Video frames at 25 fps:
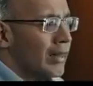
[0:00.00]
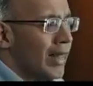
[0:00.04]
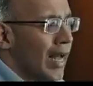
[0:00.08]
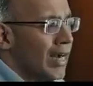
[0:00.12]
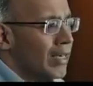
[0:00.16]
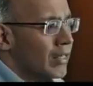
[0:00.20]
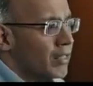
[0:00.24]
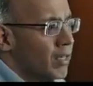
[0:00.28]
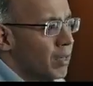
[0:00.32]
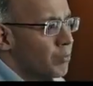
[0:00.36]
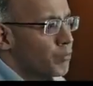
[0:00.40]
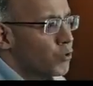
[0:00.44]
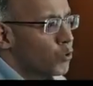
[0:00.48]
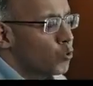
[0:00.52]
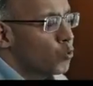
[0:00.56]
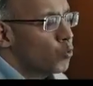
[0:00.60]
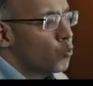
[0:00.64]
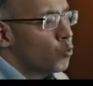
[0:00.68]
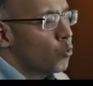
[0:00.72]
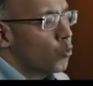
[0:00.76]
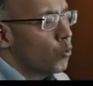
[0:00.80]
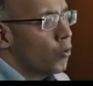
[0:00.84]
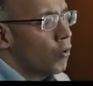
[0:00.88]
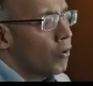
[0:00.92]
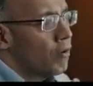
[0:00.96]
That comes
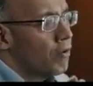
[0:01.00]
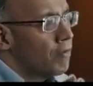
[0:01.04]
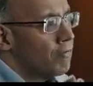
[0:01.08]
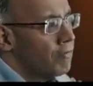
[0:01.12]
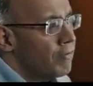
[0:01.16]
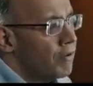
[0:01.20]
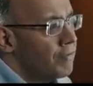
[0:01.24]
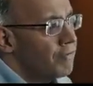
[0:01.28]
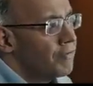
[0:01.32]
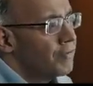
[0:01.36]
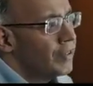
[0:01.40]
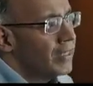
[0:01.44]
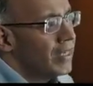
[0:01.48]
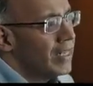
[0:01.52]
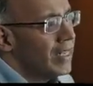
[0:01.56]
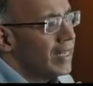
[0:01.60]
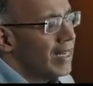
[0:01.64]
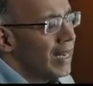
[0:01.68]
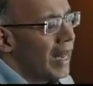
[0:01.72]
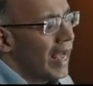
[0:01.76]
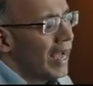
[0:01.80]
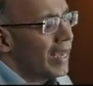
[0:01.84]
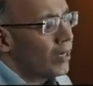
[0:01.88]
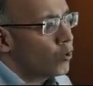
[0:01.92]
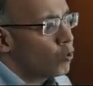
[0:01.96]
to
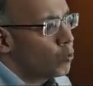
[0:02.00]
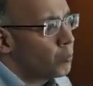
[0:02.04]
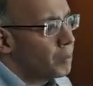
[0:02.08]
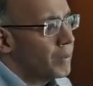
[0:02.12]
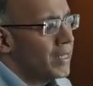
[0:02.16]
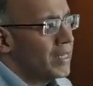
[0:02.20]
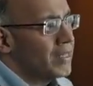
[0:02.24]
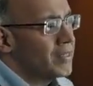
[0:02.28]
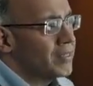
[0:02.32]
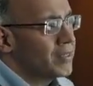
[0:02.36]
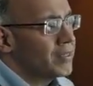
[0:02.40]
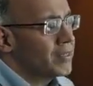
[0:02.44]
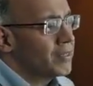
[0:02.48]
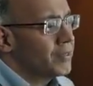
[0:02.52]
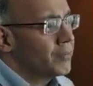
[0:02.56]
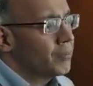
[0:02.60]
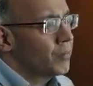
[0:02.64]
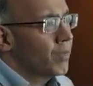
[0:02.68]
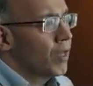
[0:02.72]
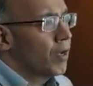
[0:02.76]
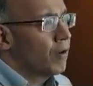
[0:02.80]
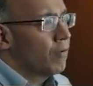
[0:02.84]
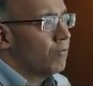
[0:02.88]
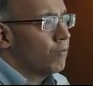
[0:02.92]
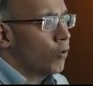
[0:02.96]
50 lakh rupees
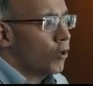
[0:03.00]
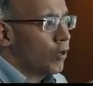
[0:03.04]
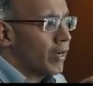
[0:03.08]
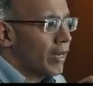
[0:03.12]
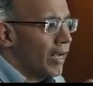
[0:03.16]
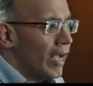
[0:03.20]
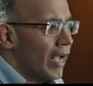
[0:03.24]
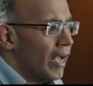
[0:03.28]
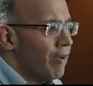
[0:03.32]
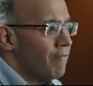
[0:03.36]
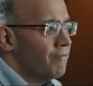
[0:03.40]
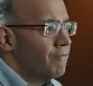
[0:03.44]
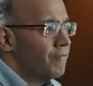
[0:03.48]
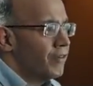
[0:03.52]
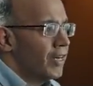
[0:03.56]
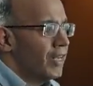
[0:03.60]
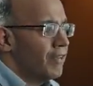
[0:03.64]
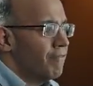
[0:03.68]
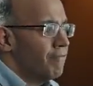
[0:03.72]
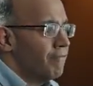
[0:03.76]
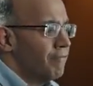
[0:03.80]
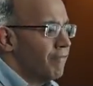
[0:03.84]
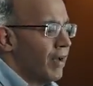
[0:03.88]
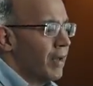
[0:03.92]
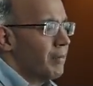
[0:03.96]
for
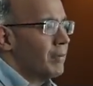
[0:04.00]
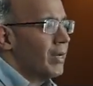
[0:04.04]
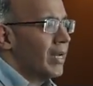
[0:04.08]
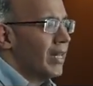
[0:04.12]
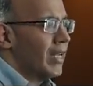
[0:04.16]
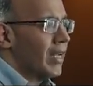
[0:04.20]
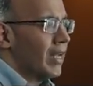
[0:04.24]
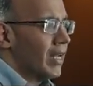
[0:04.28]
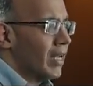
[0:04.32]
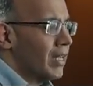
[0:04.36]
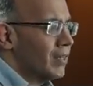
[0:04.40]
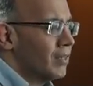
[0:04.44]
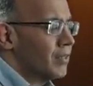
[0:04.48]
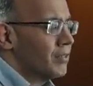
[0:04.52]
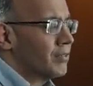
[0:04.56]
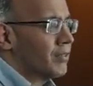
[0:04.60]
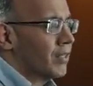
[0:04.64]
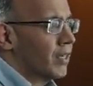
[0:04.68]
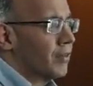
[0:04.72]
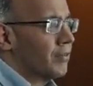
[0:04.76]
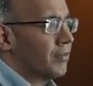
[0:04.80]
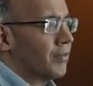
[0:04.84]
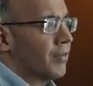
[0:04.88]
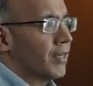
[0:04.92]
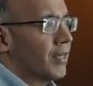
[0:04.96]
every family in this
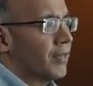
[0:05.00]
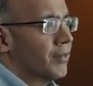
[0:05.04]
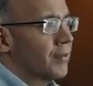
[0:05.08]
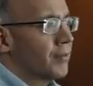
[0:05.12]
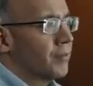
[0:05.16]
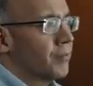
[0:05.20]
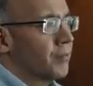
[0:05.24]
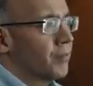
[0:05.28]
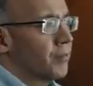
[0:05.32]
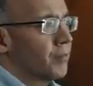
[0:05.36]
country.